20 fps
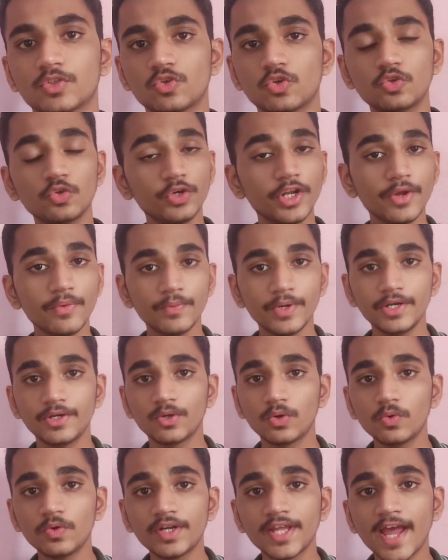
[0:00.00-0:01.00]
So today we
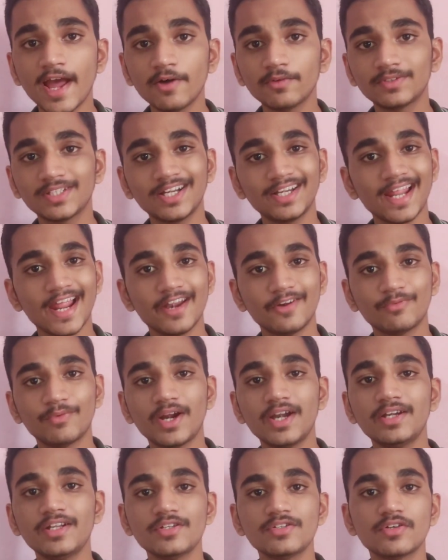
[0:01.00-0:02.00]
don't have that
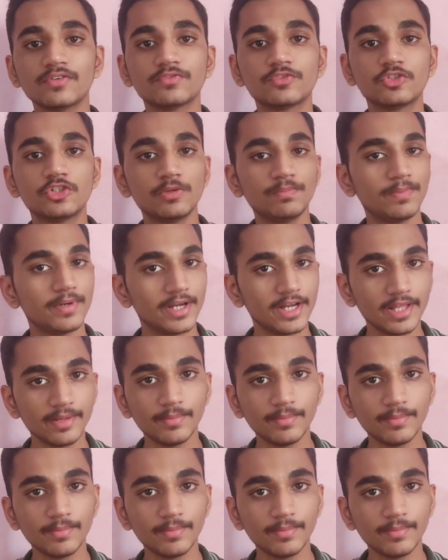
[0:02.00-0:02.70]
advantage of cheap